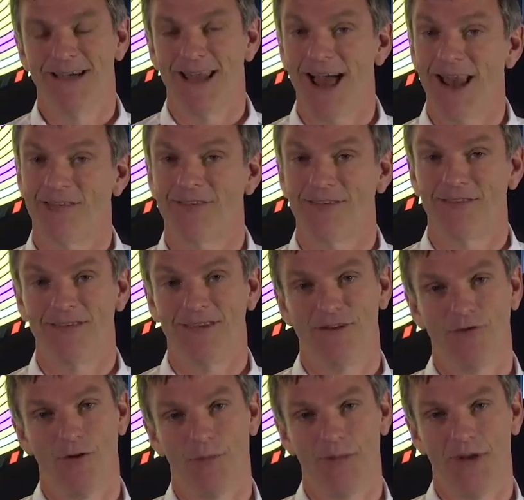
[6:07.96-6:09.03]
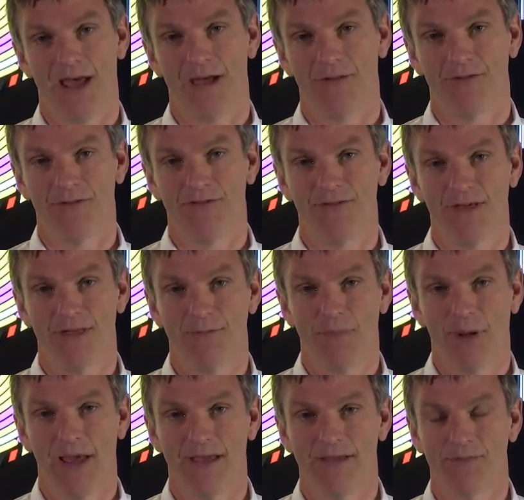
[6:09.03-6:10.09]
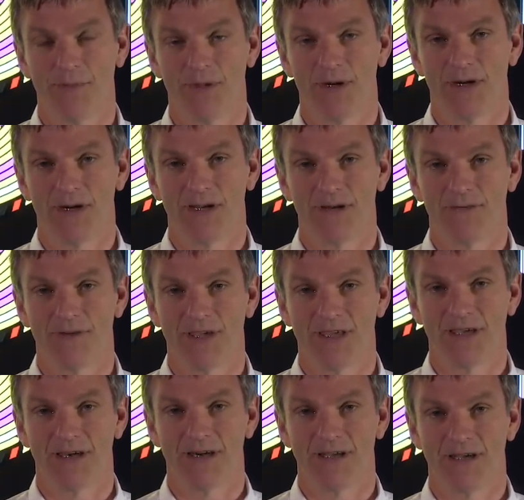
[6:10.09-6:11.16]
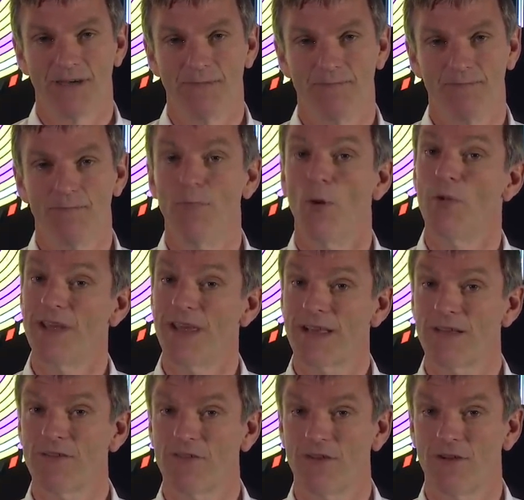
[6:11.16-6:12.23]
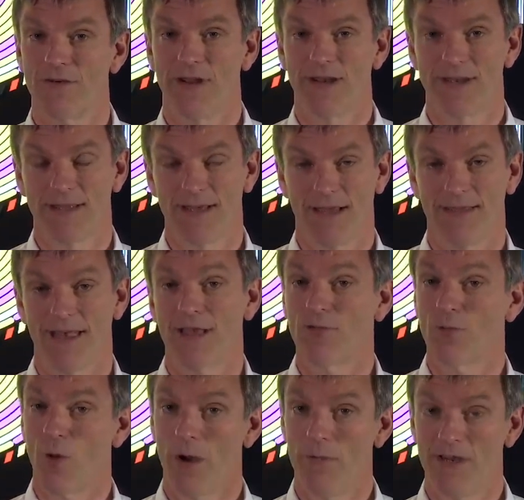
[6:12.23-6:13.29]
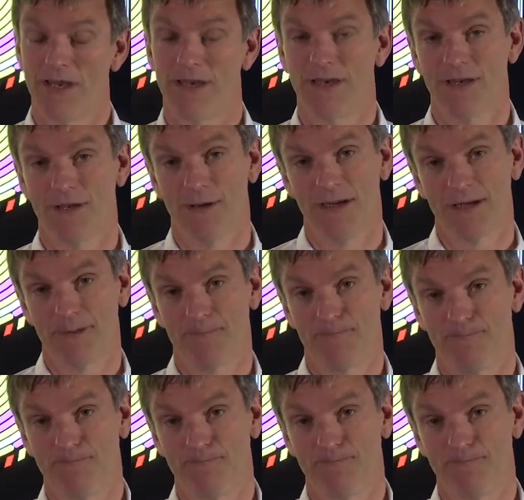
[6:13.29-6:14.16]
analysis he dropped down to fifth place behind Ricciardo. But we did consider it, and that's why we didn't do it.